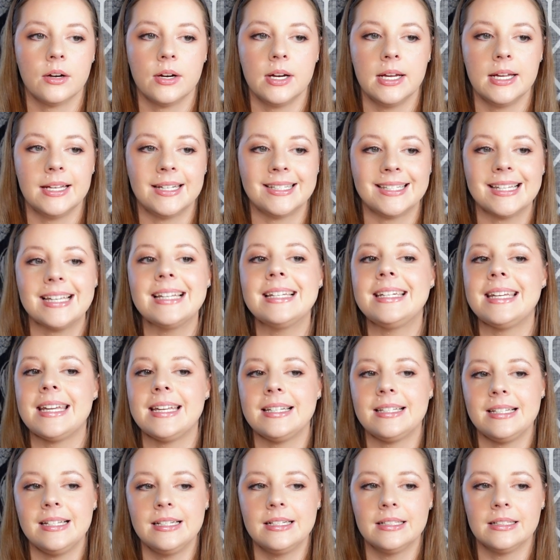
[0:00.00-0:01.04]
is
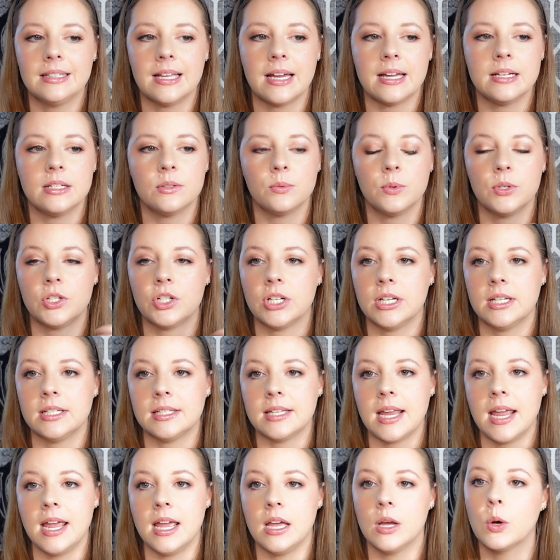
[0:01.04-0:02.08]
Daisy Delights, which is
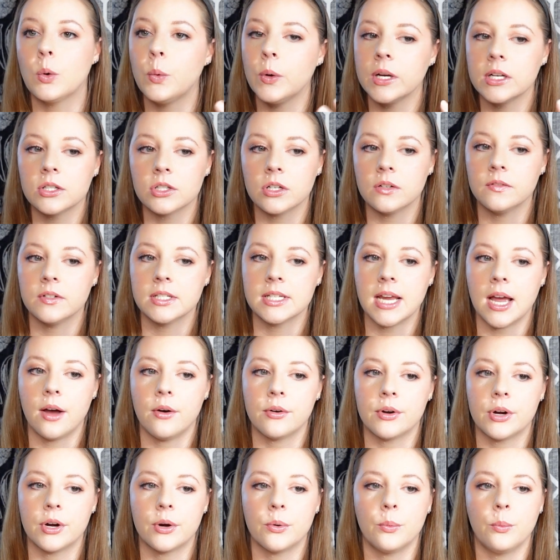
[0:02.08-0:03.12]
a quick service
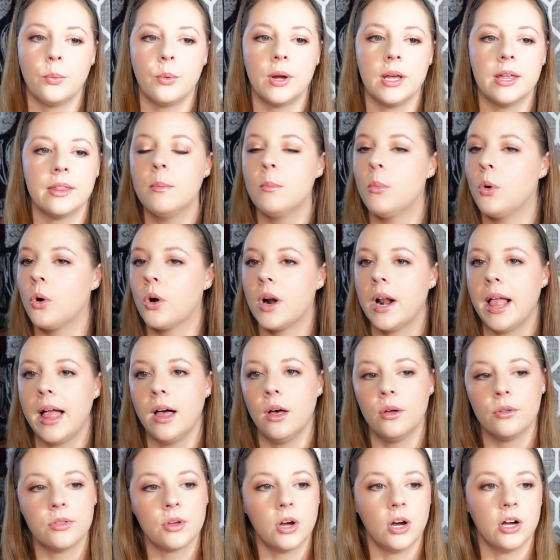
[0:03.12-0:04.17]
counter with more
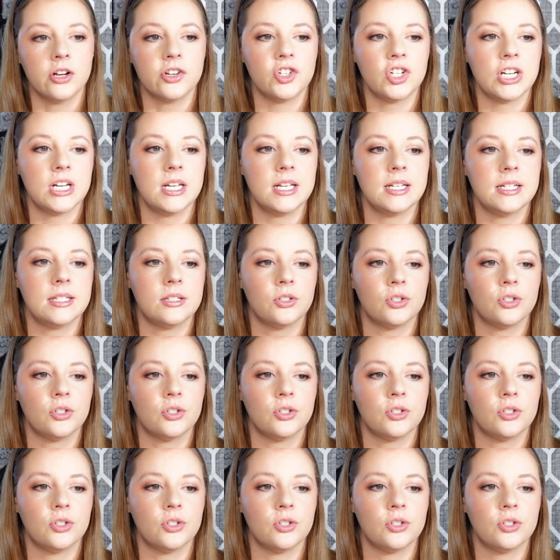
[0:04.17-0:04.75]
health conscious